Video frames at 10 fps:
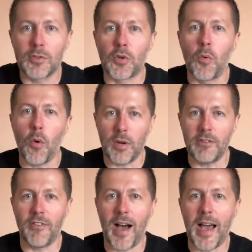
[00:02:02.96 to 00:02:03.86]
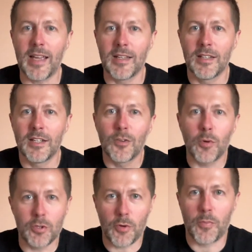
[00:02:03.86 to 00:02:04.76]
to qualify
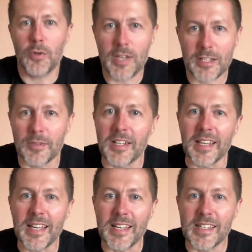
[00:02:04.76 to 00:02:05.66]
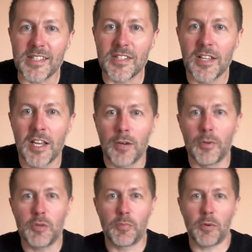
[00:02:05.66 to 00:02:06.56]
what your product really is,
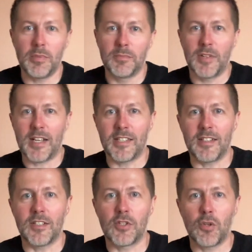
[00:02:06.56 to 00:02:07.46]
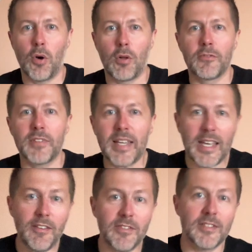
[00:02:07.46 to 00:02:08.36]
which problem does it solve,
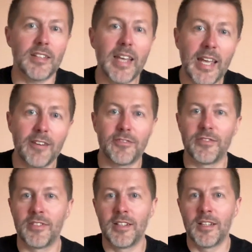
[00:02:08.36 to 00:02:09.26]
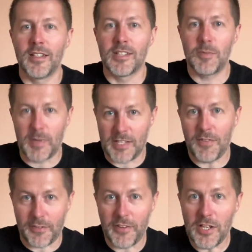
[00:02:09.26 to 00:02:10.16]
even if specific
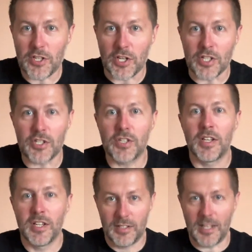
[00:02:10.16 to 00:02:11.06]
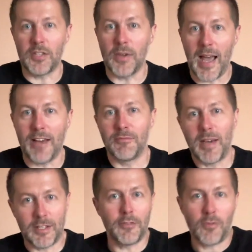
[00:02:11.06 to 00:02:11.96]
features that you have
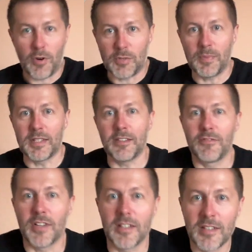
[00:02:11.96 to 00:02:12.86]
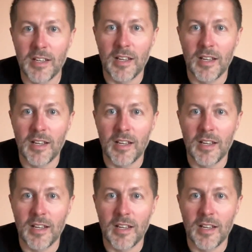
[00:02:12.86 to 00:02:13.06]
might, of course, be different,